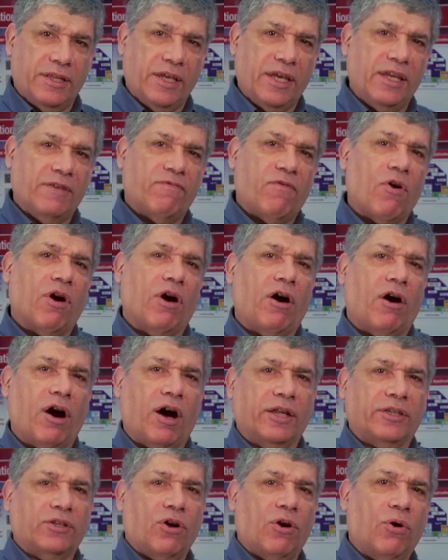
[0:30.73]
need for a
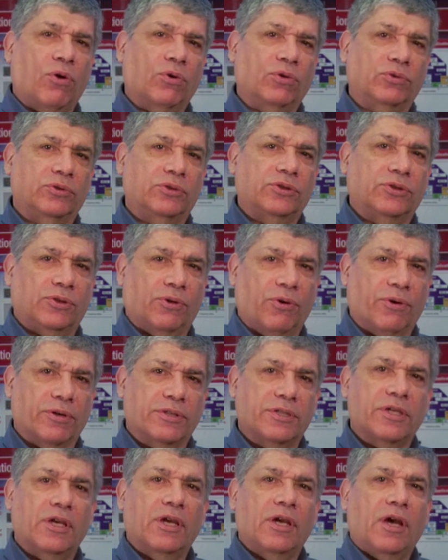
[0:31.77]
hot cold
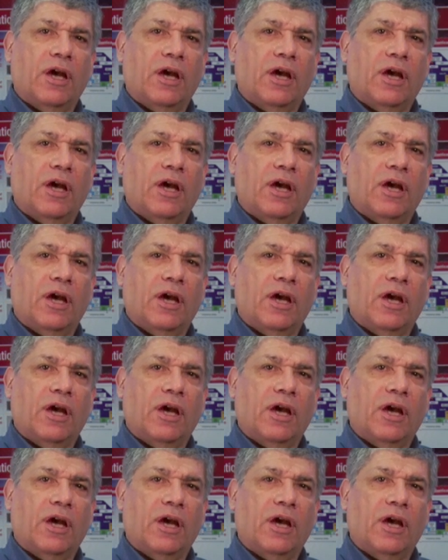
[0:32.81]
source,